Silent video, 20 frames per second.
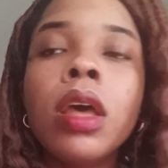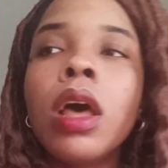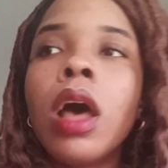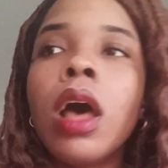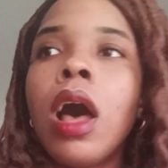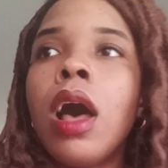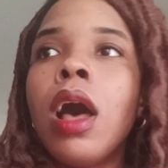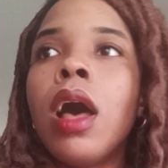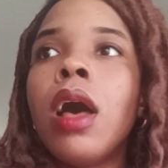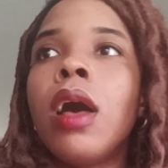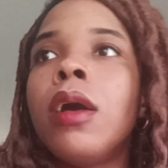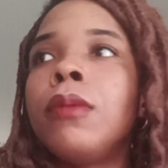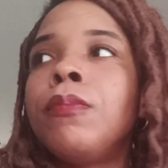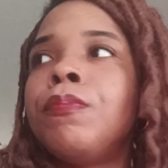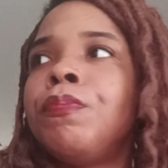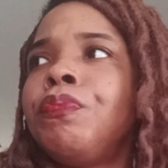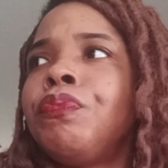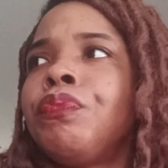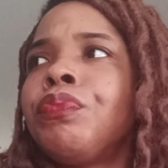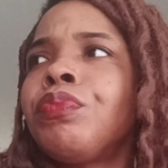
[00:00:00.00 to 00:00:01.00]

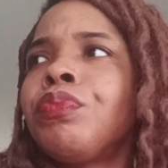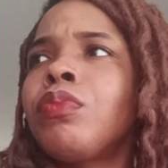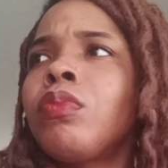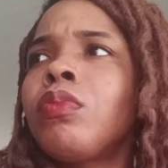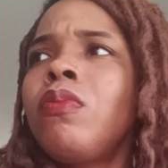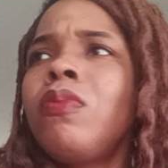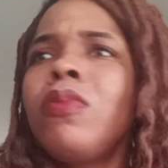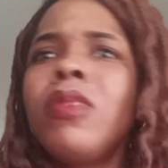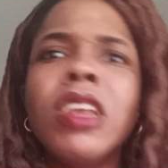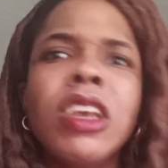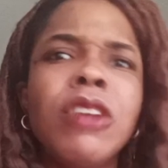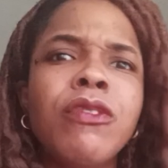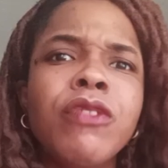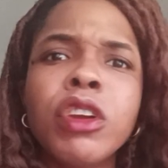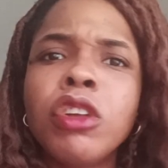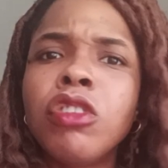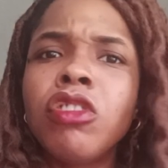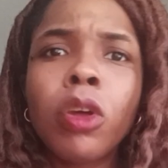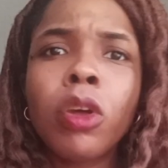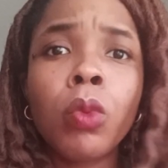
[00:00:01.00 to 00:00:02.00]
Um, if
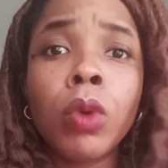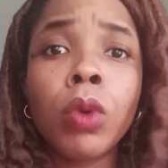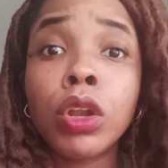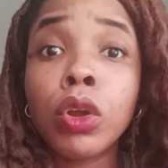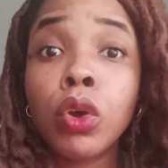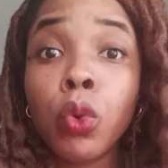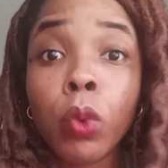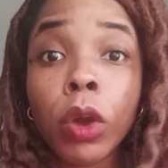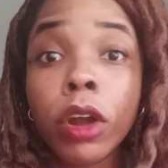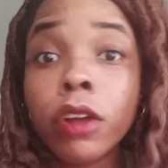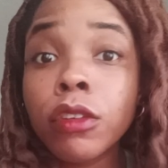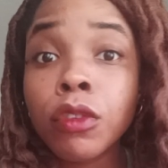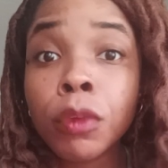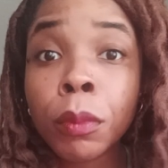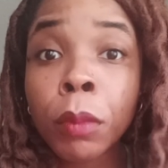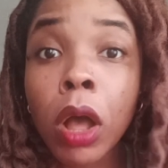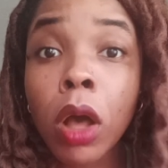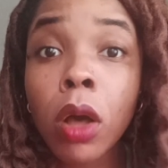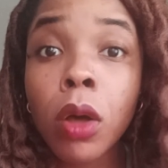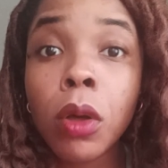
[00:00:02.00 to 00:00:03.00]
you're someone who works from
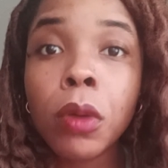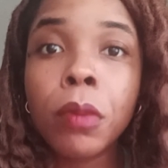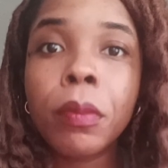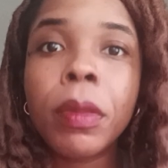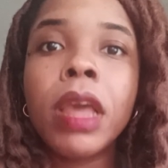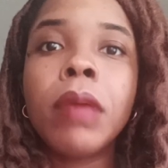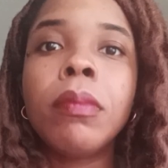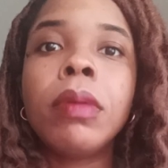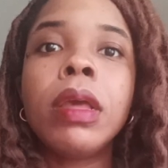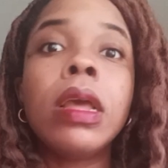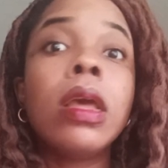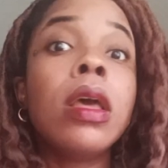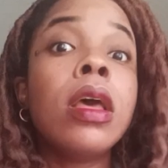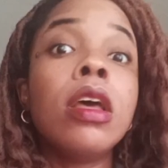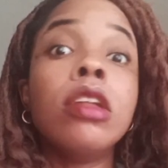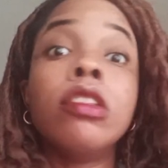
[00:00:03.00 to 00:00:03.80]
home maybe